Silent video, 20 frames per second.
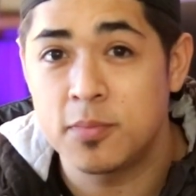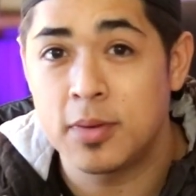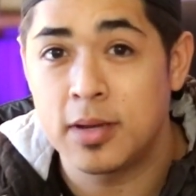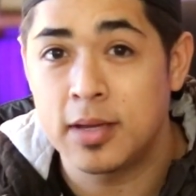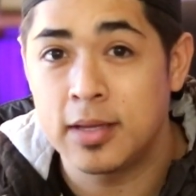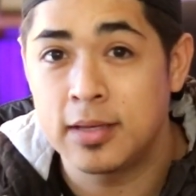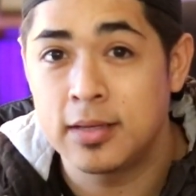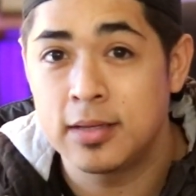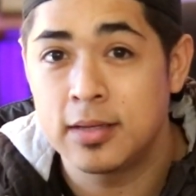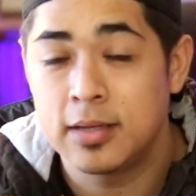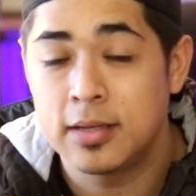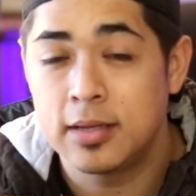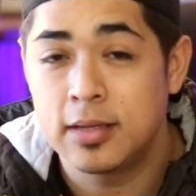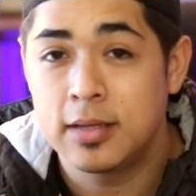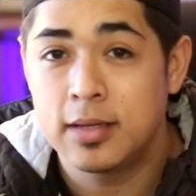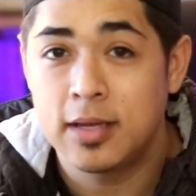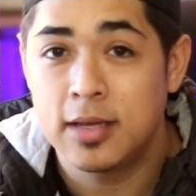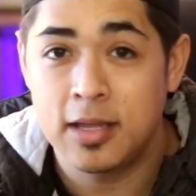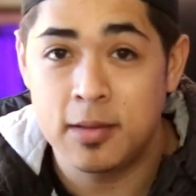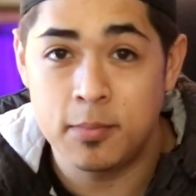mine
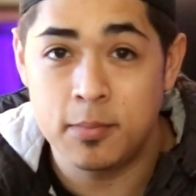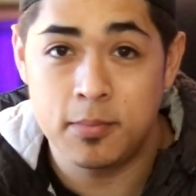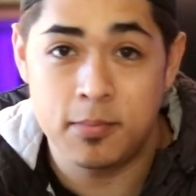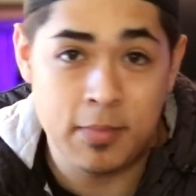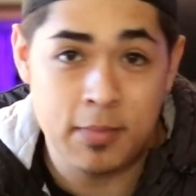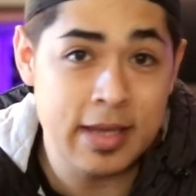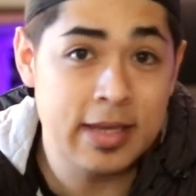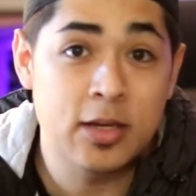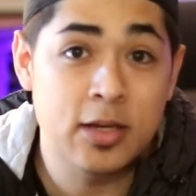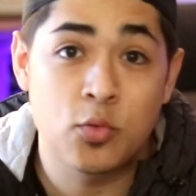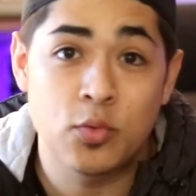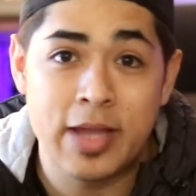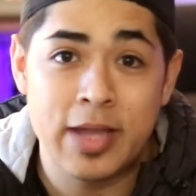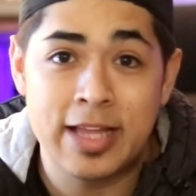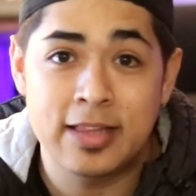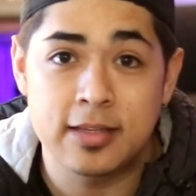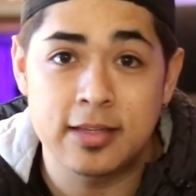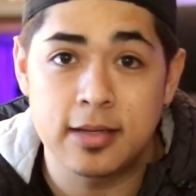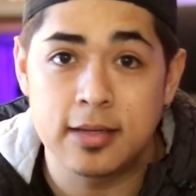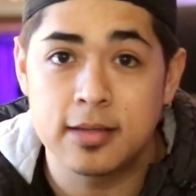and make it a
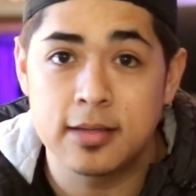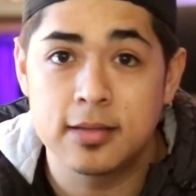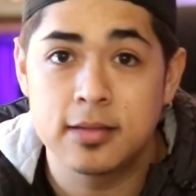reality.